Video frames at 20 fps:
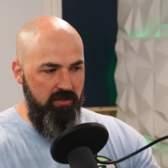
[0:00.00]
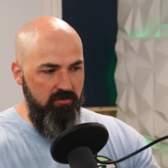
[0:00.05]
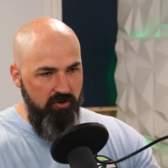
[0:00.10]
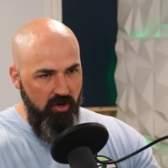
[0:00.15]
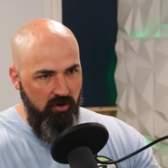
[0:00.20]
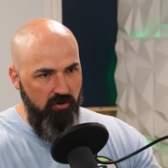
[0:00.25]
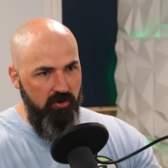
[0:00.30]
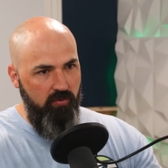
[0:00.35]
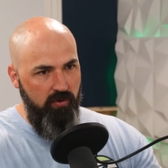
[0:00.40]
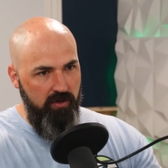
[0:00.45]
you
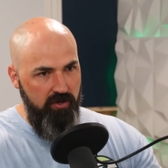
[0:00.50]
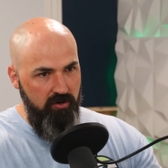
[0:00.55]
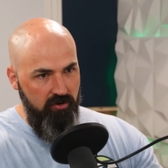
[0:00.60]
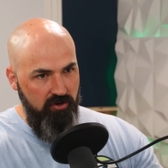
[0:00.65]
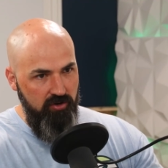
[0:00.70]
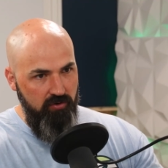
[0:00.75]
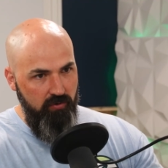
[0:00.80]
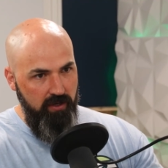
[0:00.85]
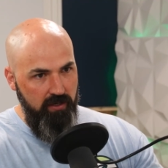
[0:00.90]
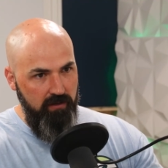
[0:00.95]
don't know what you're
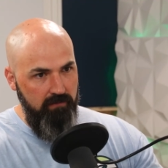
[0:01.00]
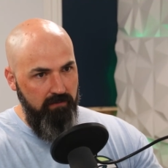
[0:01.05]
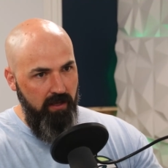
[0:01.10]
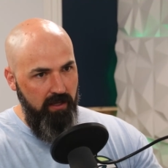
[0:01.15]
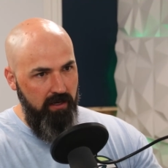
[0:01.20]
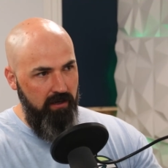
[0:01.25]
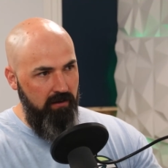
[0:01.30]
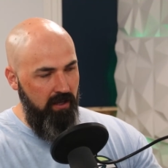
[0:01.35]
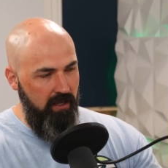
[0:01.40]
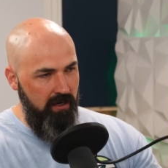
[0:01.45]
doing,
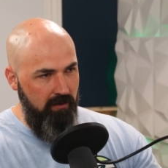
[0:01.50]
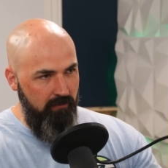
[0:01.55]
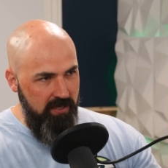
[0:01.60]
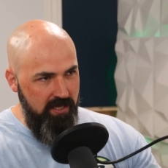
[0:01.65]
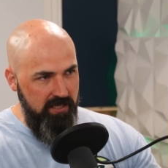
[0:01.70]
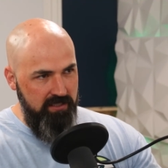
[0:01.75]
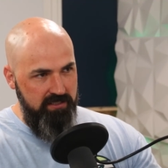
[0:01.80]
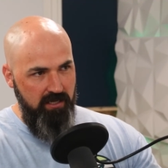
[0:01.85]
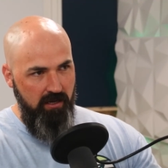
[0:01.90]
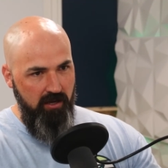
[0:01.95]
and it
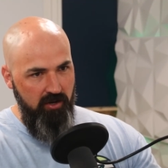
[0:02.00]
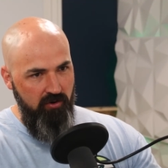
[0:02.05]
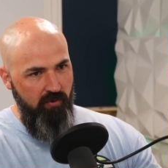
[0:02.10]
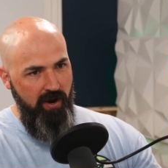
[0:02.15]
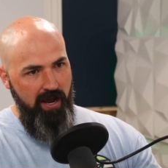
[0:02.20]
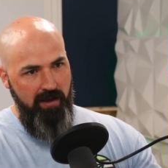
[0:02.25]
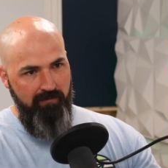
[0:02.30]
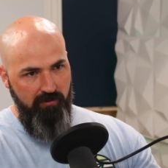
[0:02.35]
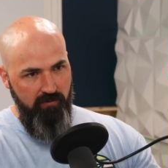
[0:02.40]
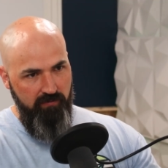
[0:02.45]
begins to
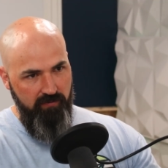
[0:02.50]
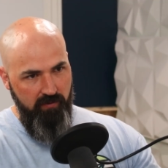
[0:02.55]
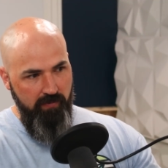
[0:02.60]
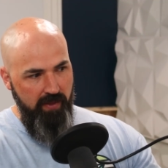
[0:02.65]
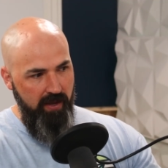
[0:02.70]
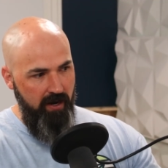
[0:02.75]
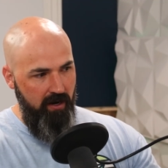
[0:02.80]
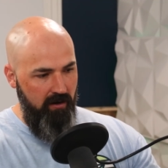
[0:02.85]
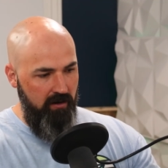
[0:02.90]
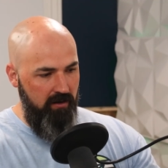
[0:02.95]
unravel from
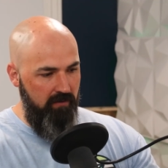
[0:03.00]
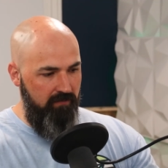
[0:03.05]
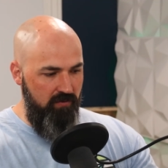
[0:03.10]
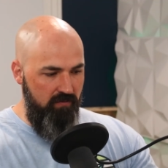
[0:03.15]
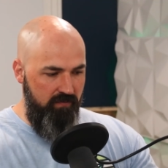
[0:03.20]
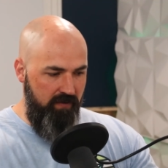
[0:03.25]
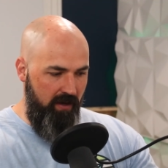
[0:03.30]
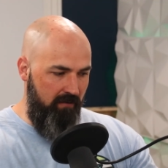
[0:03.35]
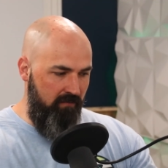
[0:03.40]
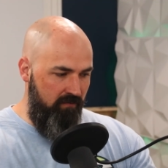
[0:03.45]
there. And if
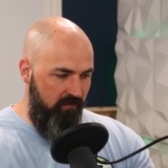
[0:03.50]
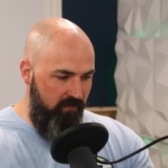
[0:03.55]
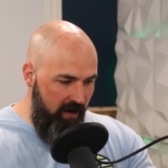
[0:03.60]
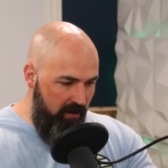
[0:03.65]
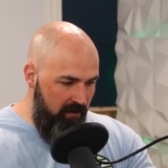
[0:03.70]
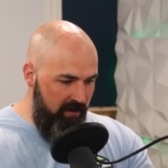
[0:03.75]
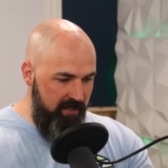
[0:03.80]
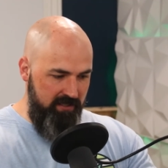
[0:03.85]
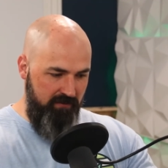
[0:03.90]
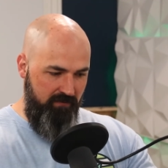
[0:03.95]
you've got
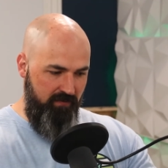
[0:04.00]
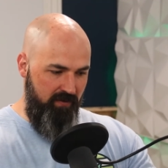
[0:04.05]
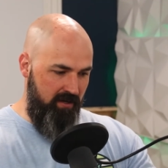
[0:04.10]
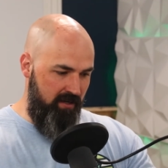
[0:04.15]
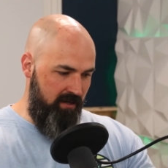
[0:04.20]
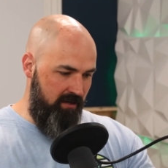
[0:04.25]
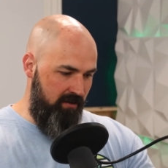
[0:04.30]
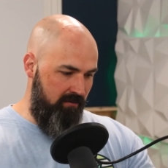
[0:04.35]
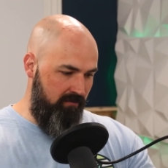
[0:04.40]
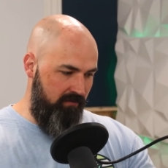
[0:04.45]
very
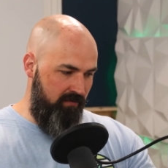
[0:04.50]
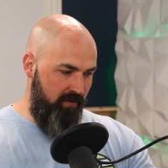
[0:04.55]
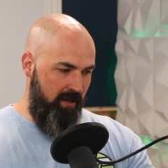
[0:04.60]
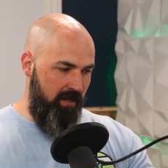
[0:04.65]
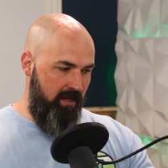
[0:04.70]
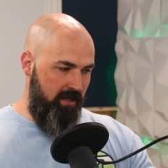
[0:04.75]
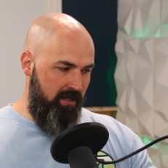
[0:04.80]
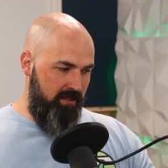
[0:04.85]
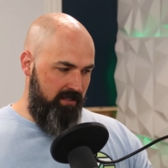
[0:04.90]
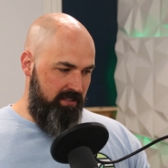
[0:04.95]
definitive
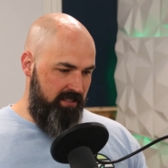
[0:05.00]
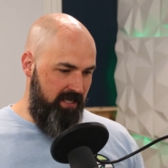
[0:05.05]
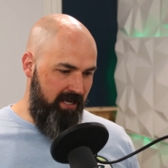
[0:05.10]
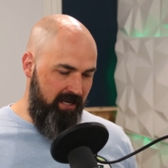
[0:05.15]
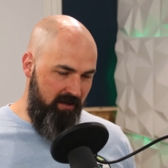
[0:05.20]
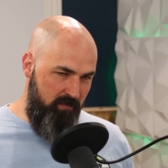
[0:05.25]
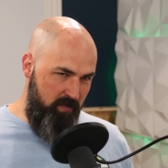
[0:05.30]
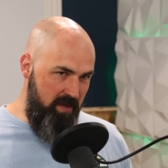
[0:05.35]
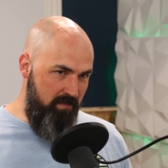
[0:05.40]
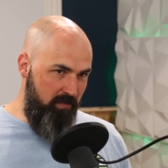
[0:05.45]

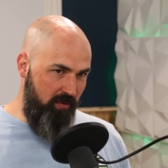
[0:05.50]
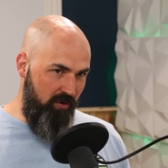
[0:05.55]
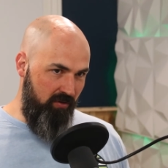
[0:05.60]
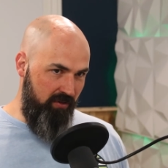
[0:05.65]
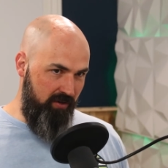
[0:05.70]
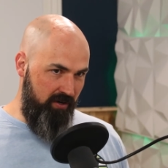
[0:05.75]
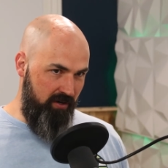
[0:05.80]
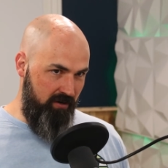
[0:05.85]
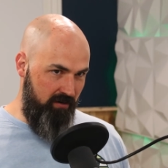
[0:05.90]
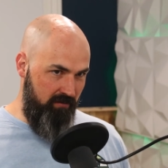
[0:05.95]
tech people
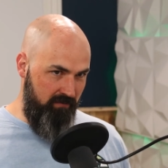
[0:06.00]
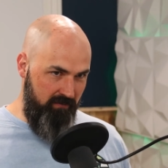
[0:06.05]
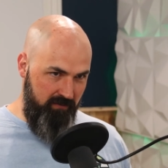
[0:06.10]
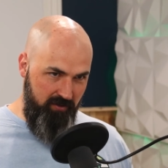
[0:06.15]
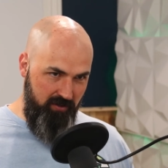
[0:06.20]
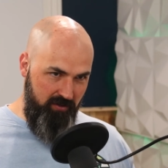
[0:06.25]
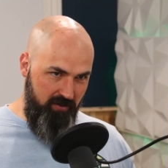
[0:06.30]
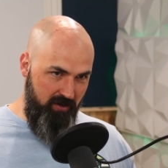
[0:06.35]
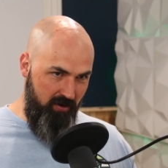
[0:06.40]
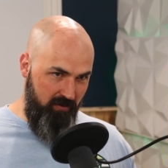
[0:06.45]
that are
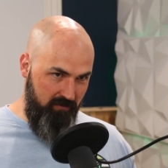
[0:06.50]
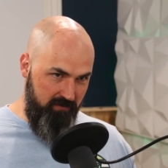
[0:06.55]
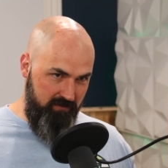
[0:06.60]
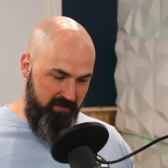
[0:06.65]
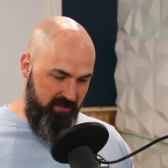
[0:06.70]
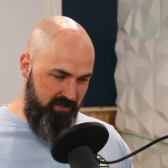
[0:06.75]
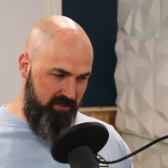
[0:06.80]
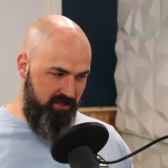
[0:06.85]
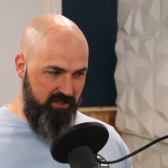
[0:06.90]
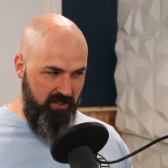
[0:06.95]

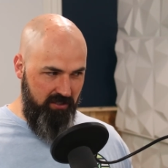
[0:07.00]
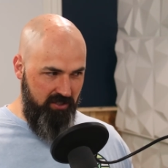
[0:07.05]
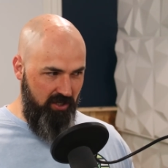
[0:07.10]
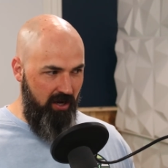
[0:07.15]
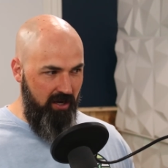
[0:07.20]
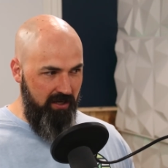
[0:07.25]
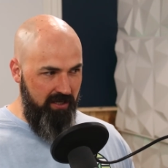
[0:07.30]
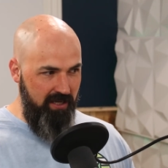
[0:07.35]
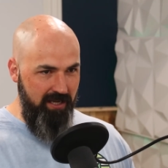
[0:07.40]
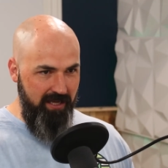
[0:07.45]

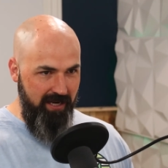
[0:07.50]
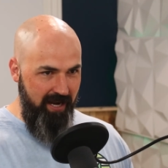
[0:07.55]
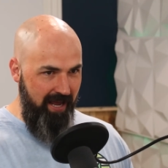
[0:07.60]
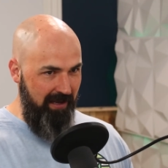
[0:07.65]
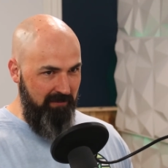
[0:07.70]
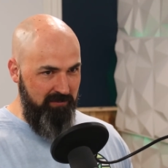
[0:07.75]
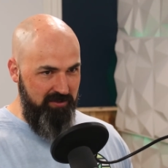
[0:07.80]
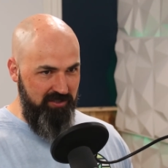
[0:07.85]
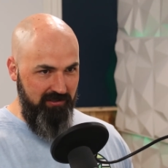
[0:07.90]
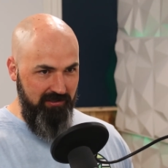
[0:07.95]
talking in
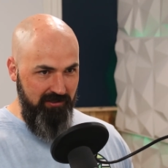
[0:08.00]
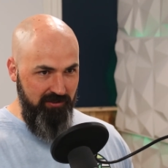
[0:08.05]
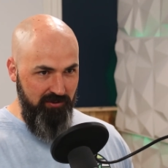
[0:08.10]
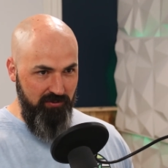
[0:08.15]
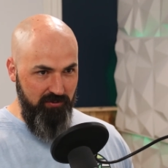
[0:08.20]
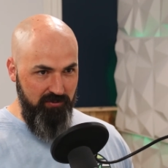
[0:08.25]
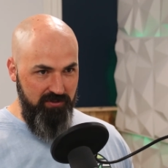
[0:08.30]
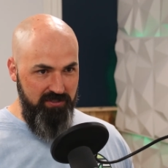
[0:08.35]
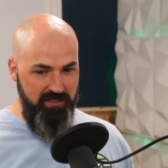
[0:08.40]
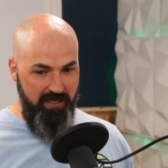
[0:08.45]

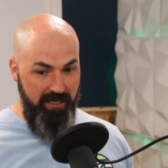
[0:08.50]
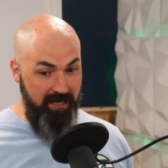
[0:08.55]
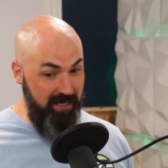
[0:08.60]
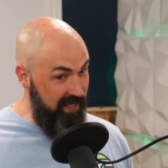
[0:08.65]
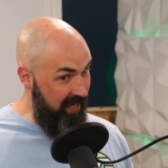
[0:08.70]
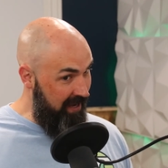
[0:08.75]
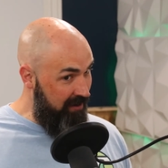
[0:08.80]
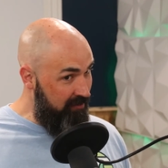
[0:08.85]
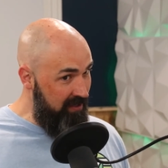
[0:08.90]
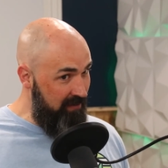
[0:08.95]
absolutes, and
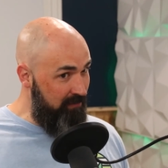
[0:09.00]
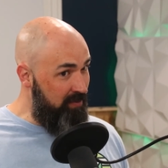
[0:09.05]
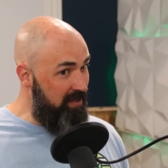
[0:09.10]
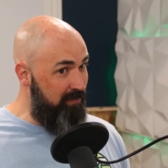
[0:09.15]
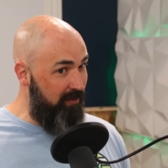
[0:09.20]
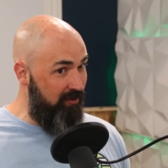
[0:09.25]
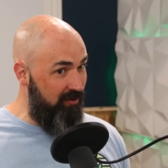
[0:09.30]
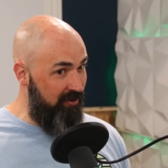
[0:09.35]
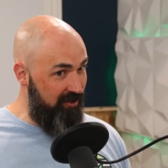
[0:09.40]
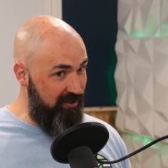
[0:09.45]
accounting
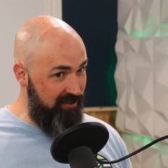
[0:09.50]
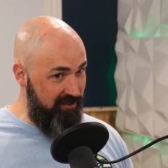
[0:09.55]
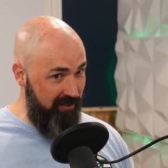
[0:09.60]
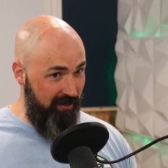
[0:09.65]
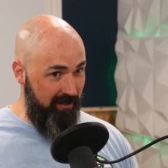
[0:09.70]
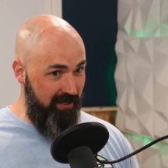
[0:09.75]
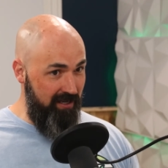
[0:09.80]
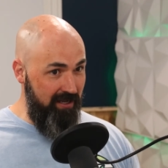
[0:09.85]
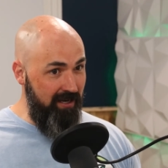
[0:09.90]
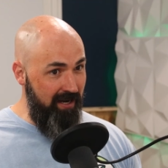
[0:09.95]
people that are
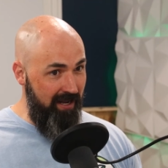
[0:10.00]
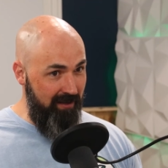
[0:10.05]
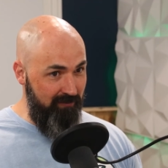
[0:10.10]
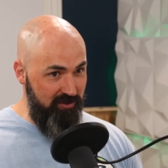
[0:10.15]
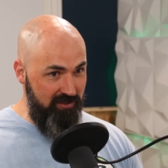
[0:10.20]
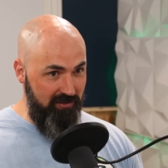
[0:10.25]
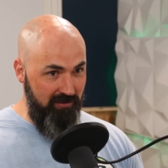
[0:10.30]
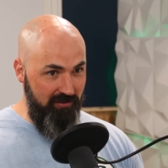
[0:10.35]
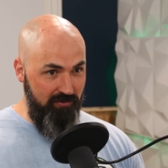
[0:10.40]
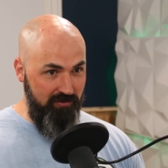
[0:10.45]
talking in
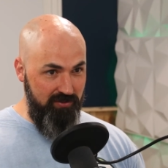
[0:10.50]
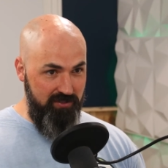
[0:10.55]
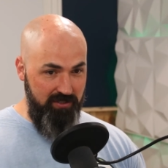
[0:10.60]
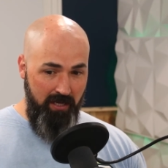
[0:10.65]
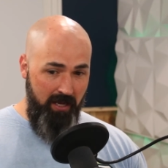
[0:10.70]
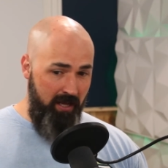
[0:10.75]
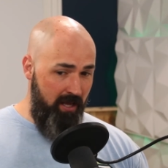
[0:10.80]
absolutes,